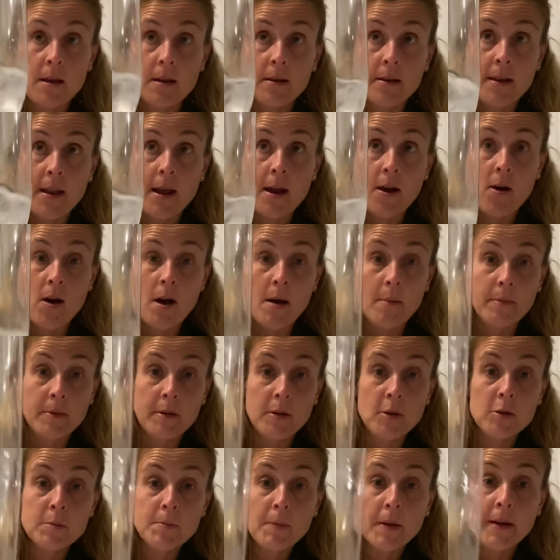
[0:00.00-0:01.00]
Now, I'm going
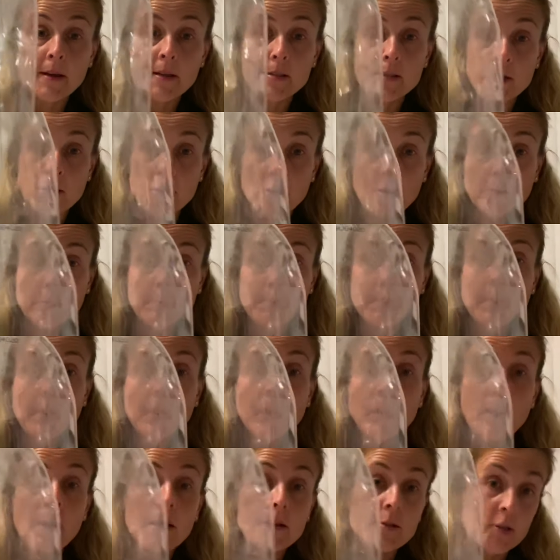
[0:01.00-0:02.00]
to use my ice cube,
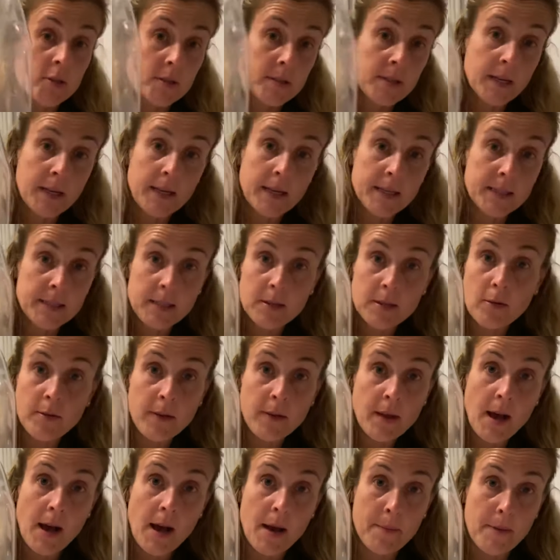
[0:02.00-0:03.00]
just like I did on
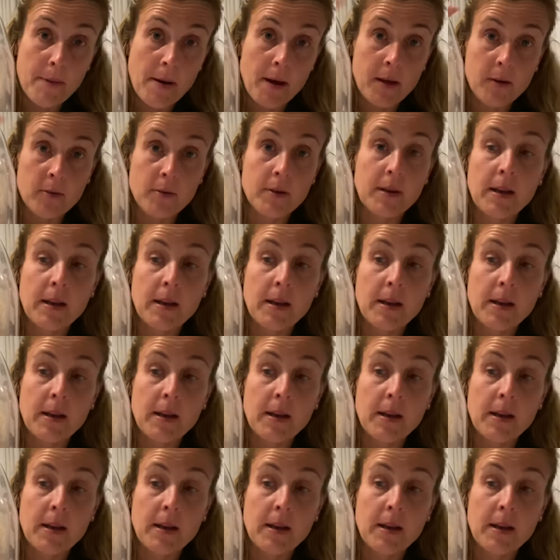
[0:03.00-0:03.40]
the hot bottle,